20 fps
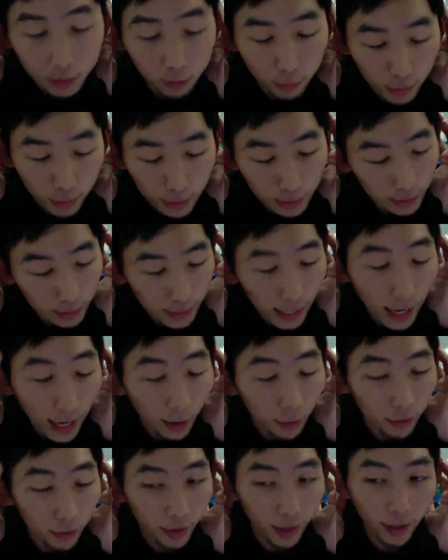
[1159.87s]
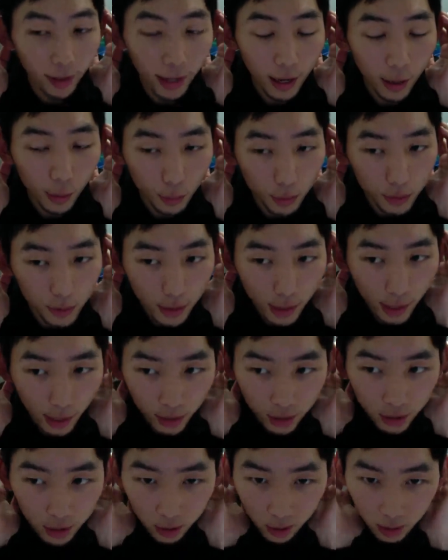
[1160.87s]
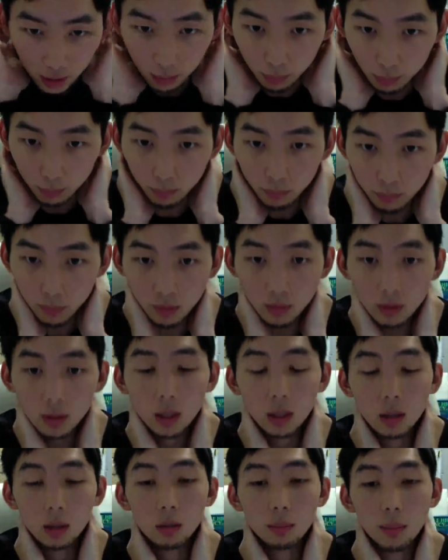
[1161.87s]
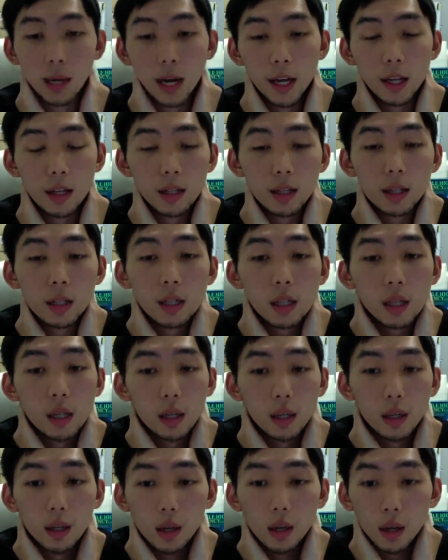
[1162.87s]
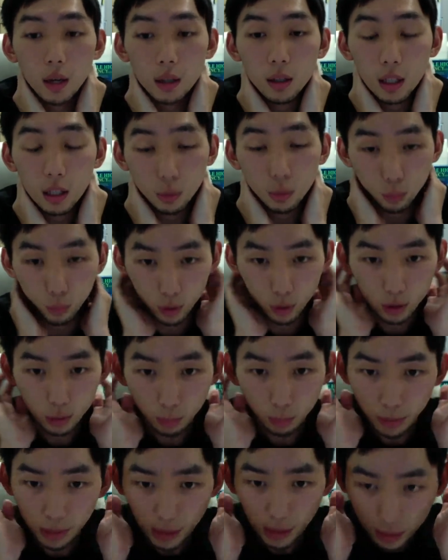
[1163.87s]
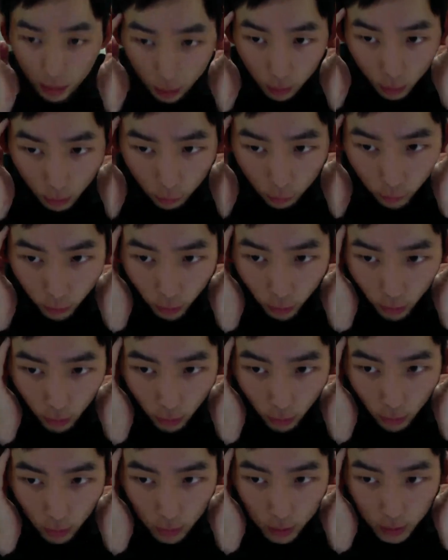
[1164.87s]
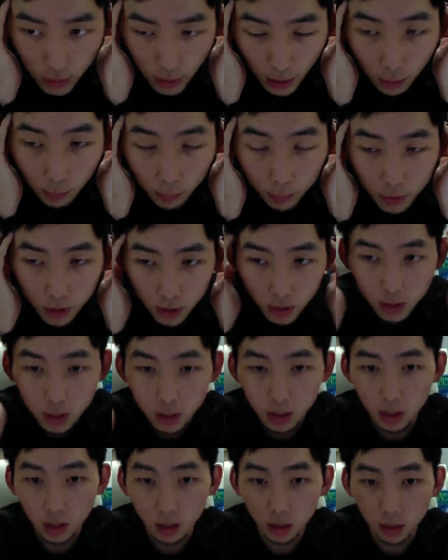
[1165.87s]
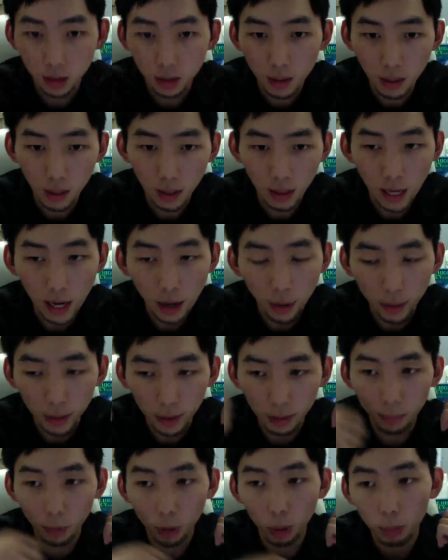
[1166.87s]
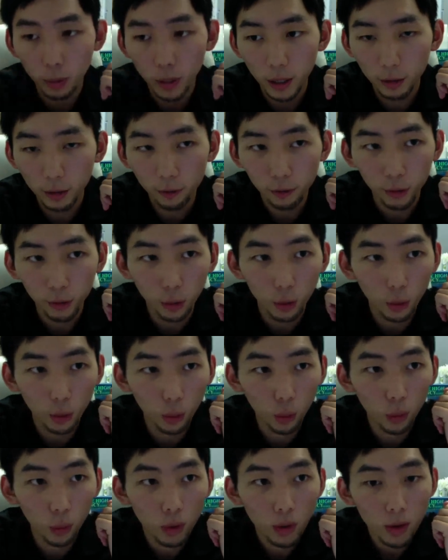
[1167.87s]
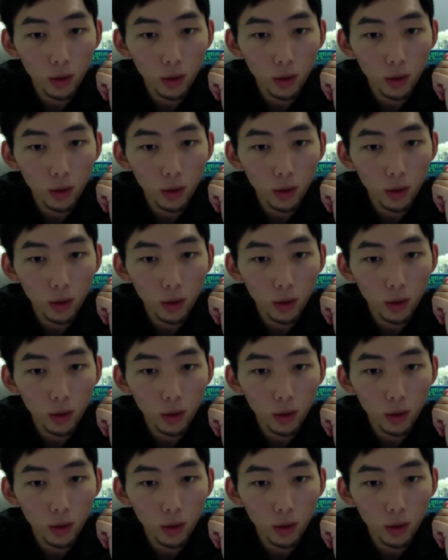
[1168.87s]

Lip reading: really doubt that that would actually kill mites. It would be good for your scalp, just allowing more blood flow,